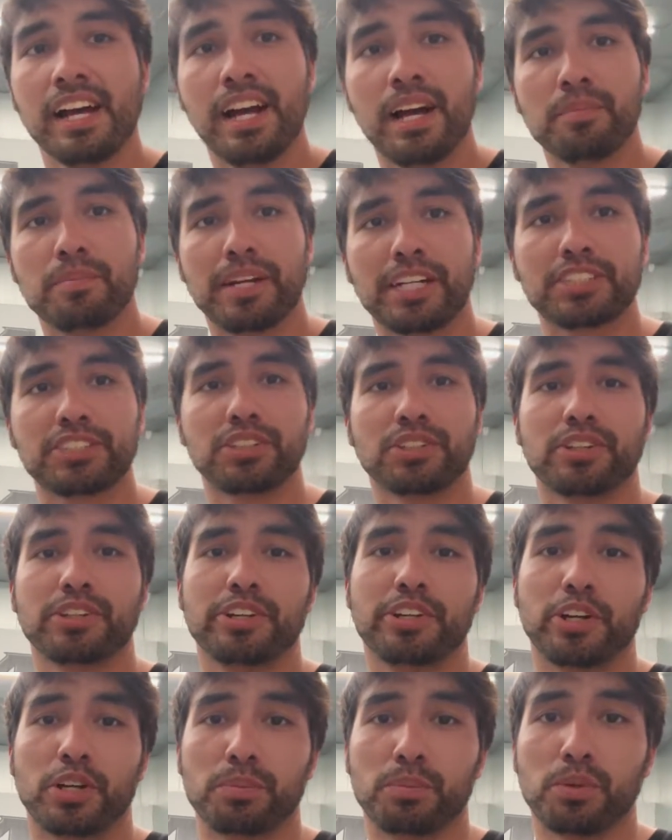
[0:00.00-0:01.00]
Make sure that
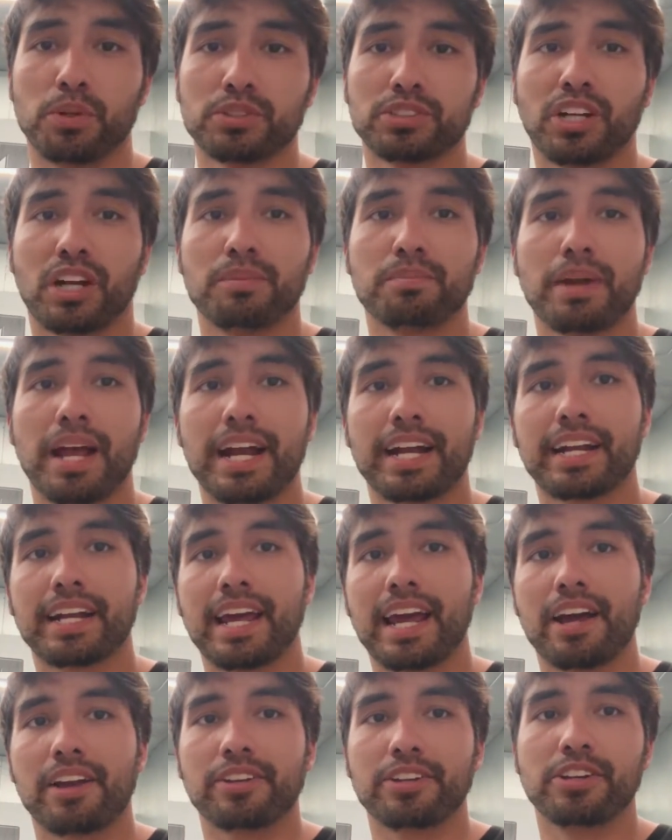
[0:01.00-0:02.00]
your bolts aren't backing
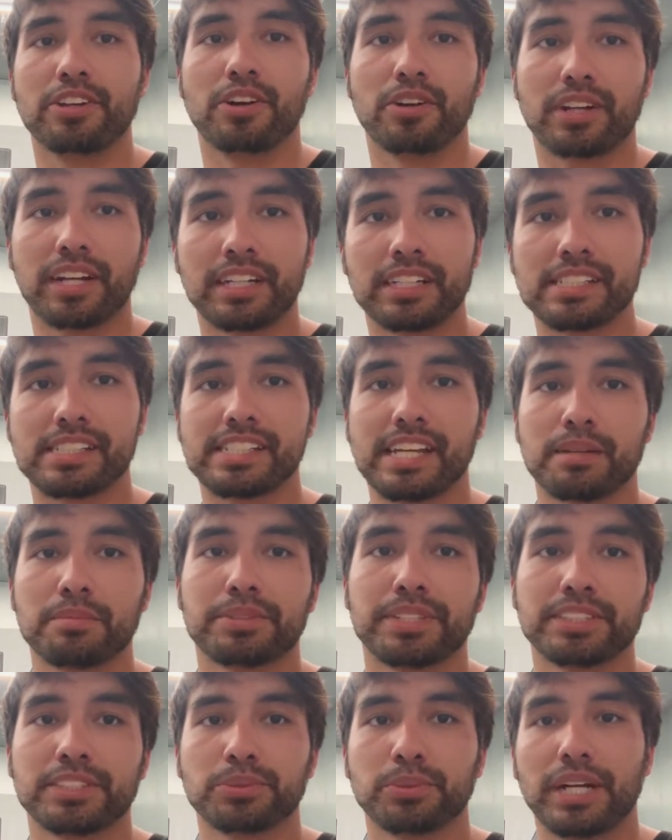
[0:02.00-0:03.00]
out and you don't get the same
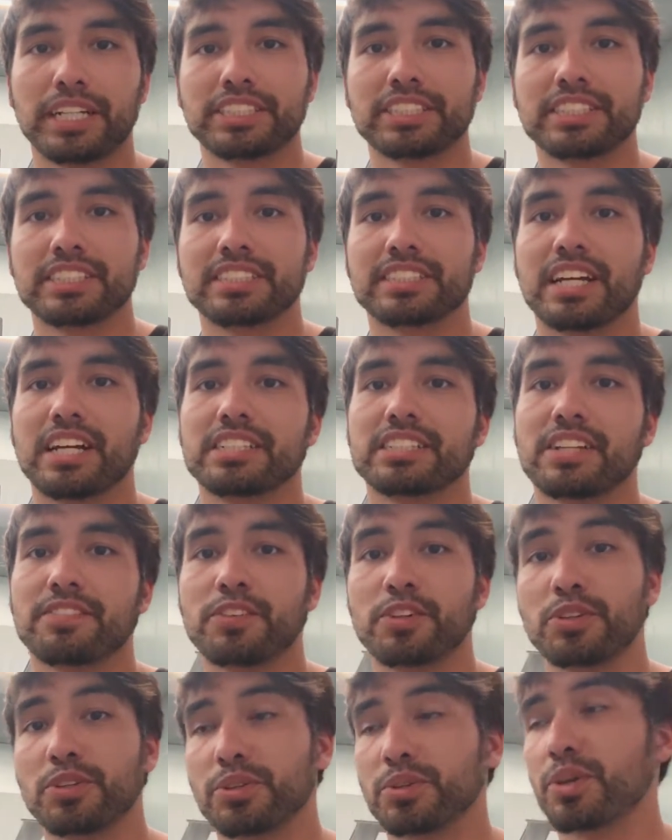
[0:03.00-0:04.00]
situation as us if
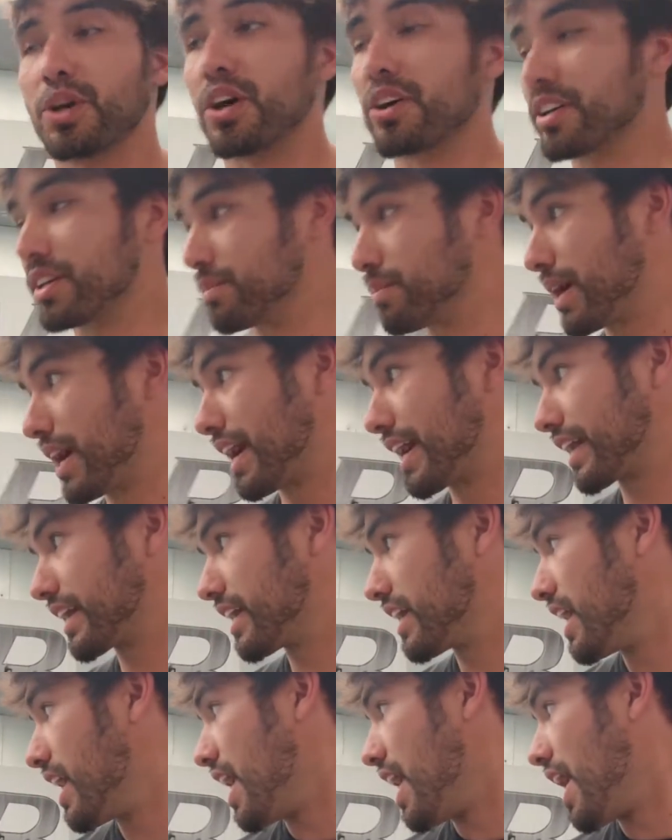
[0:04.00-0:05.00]
you do haul your bike.
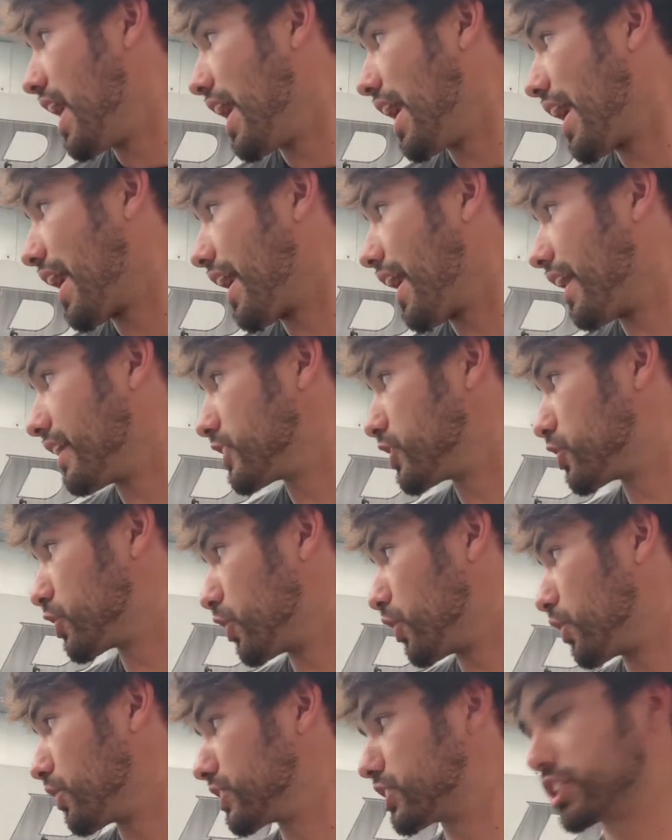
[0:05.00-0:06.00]

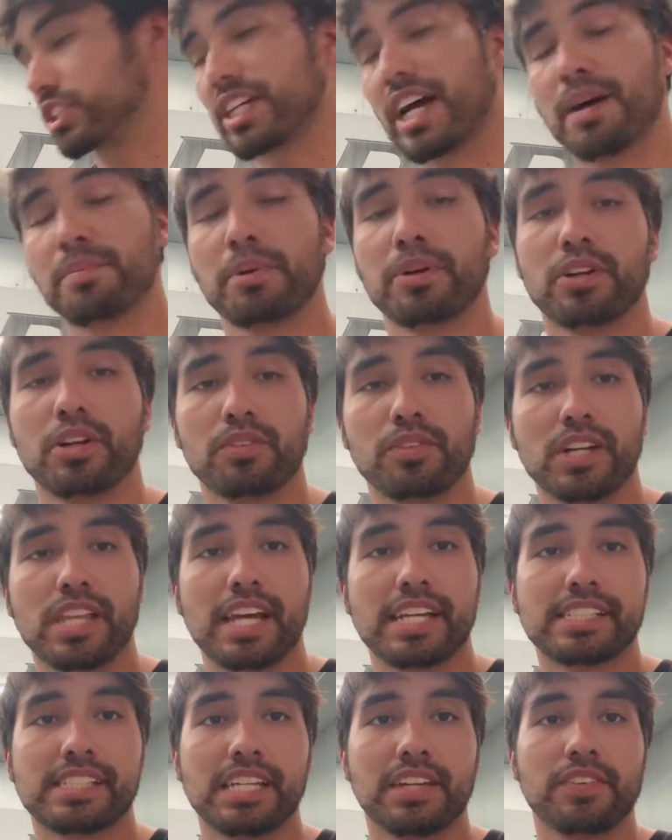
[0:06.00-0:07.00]
So let's just hop on over to
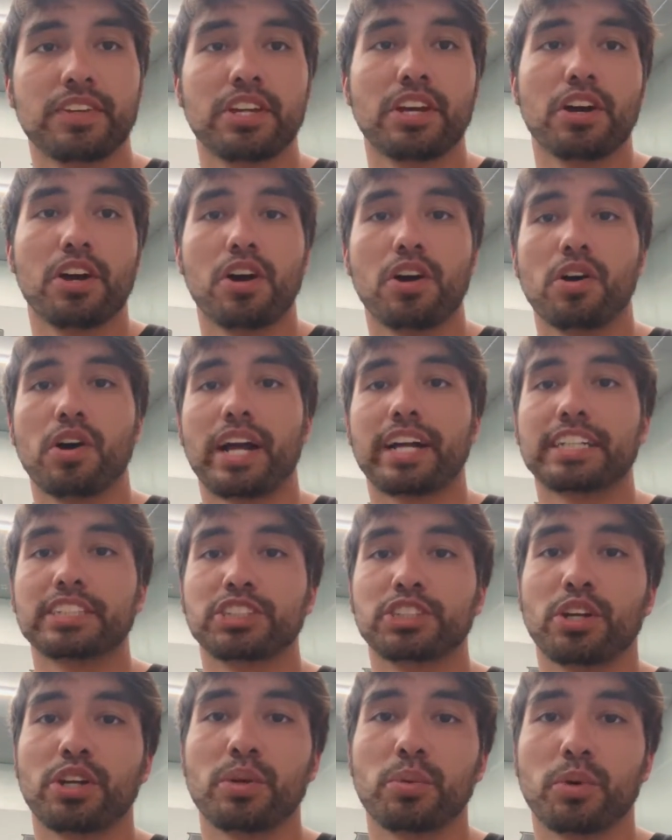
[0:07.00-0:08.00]
that CVO. I can
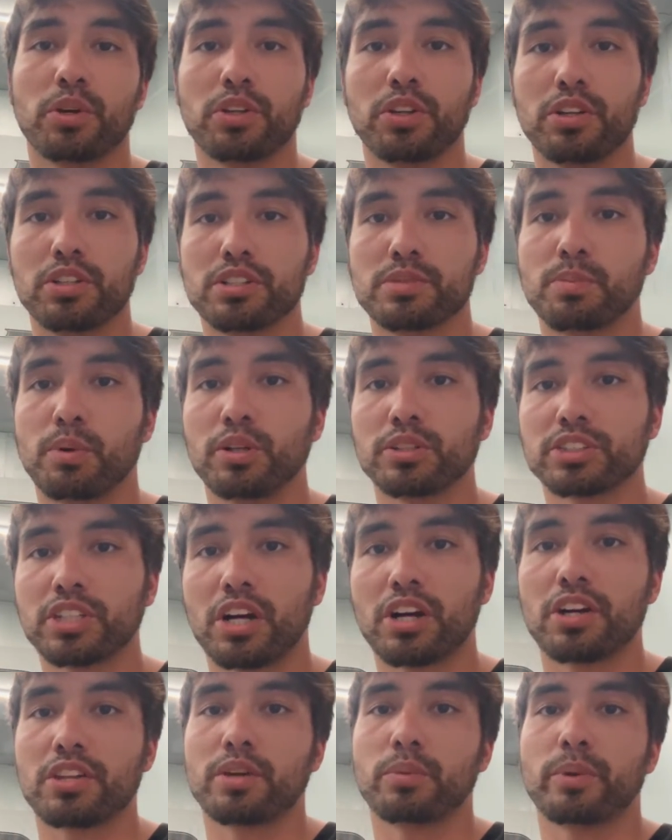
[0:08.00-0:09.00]
show you where those bolts
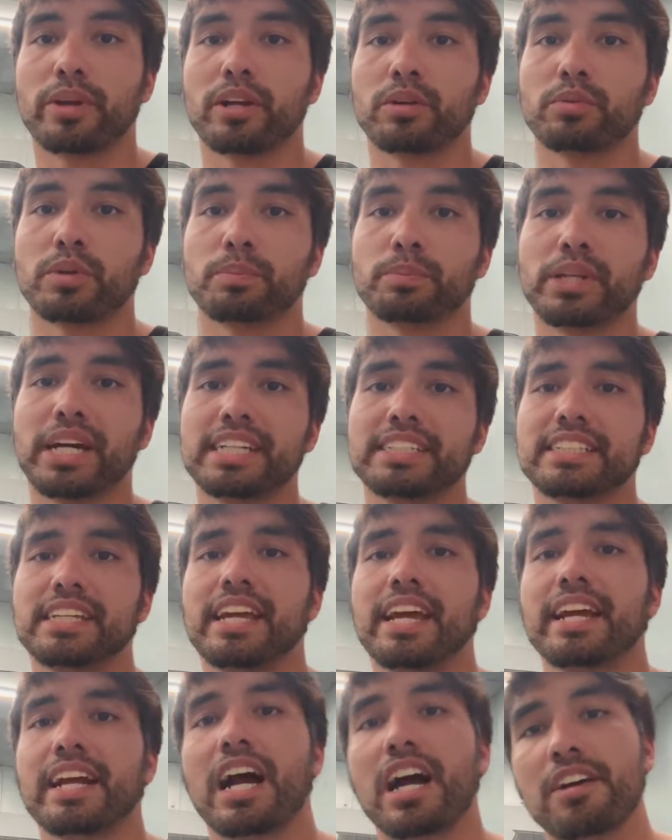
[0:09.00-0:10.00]
are that we are
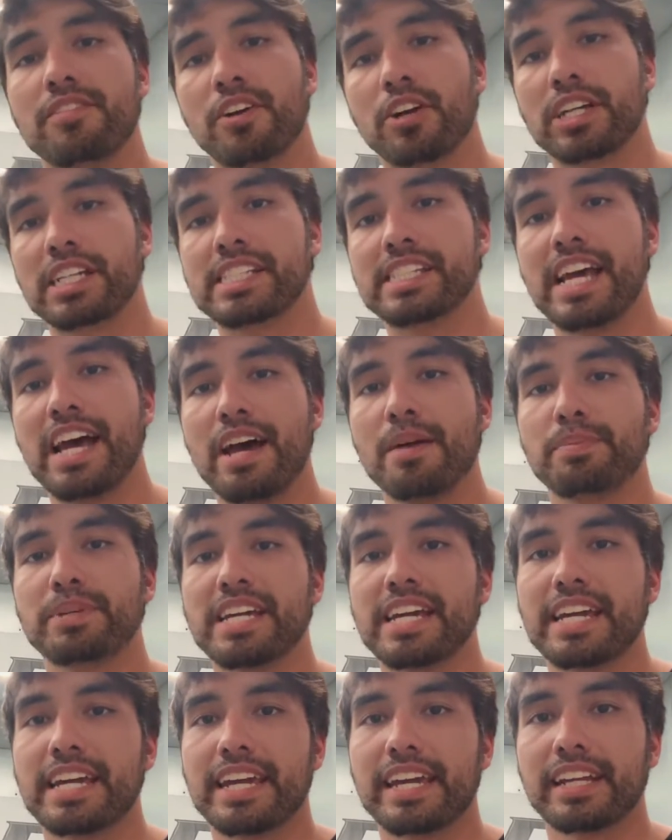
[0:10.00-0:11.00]
replacing. I've already tapped
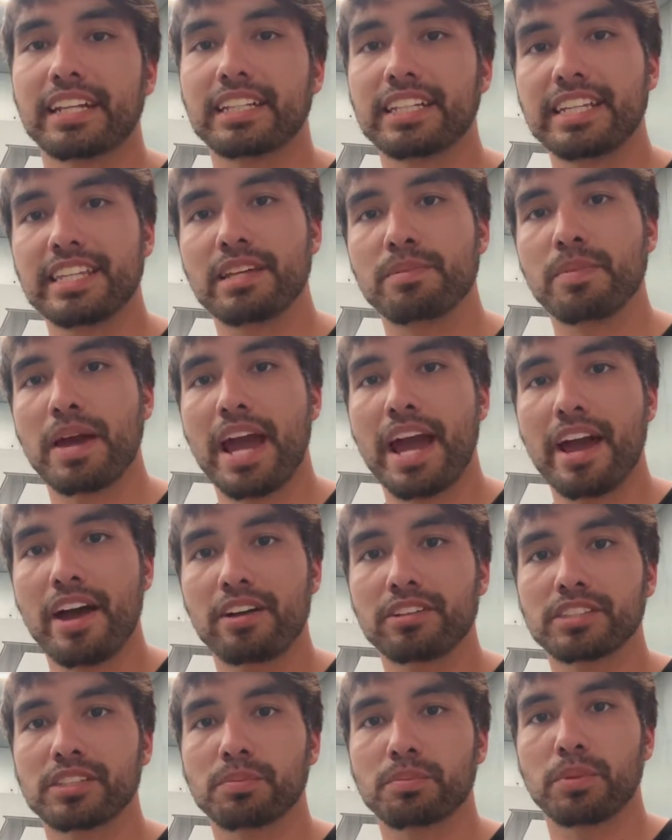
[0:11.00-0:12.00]
and cleaned them
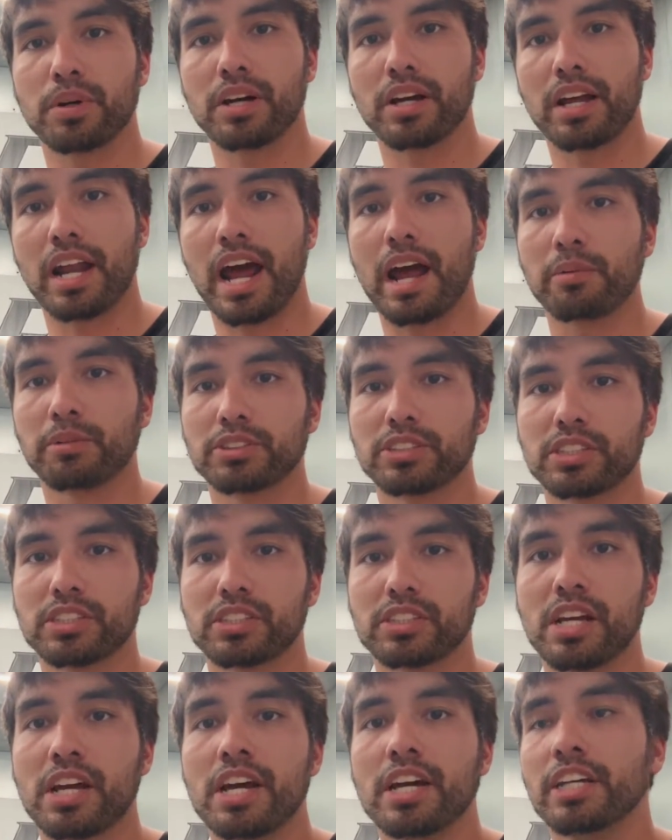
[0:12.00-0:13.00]
out, but I will
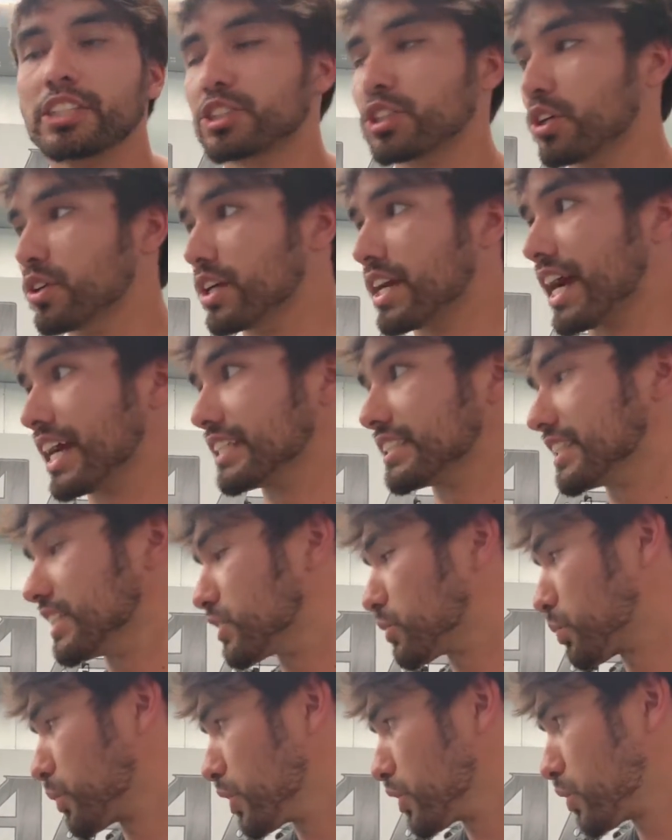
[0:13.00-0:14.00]
just show you guys
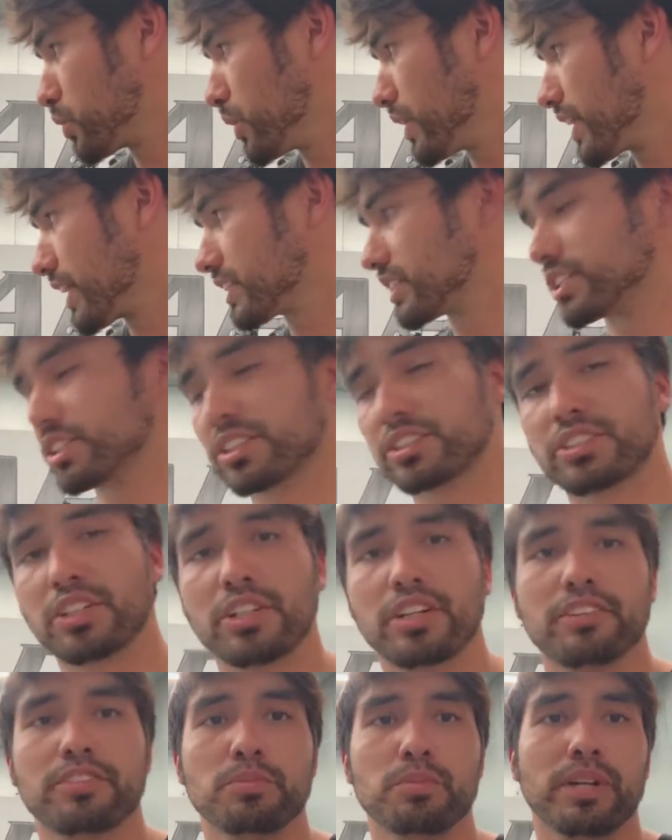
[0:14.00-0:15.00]
these real quick just so
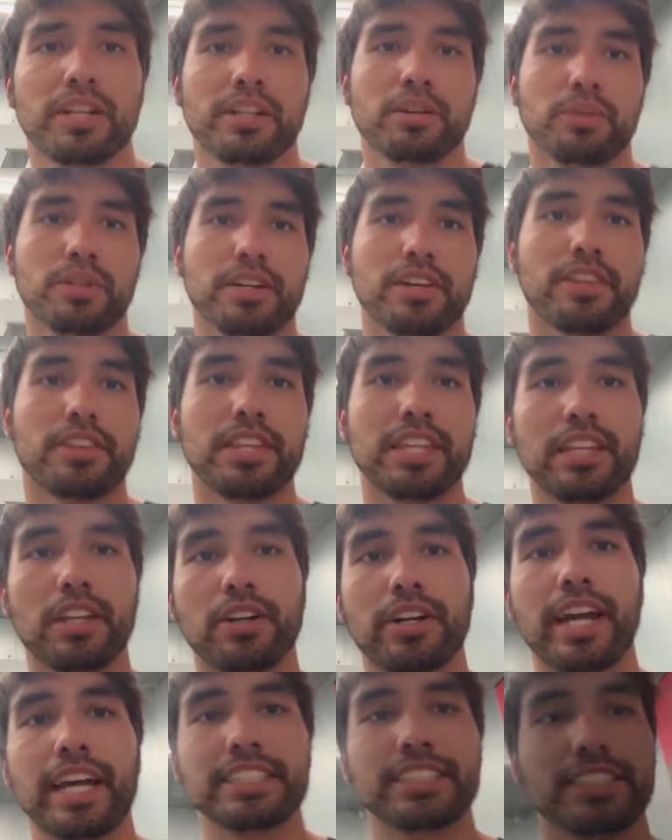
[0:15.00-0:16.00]
you're familiar with the
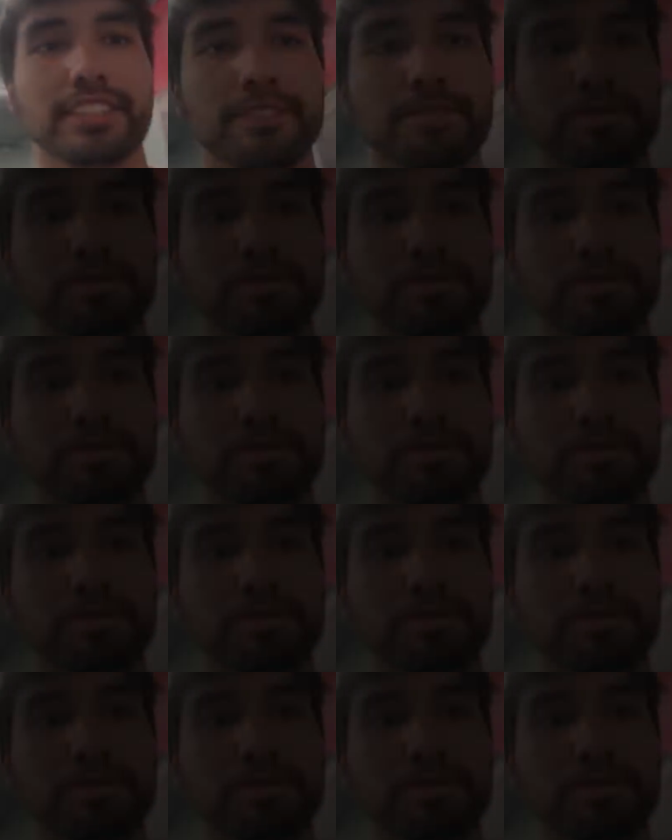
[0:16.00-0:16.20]
location.